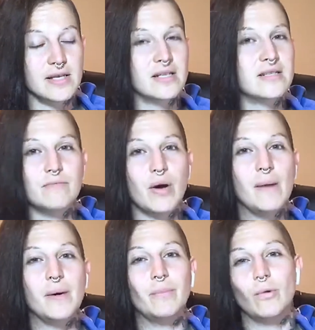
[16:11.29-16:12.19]
it didn't pop
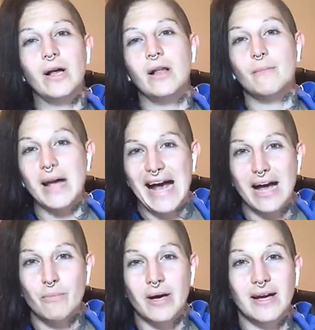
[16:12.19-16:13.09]
up well on my
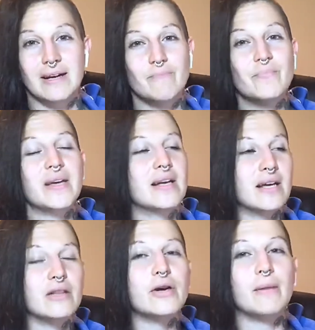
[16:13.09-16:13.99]
iPad. And I
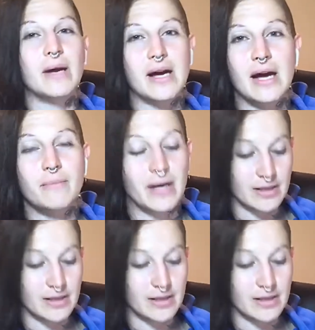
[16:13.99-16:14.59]
look at my iPads,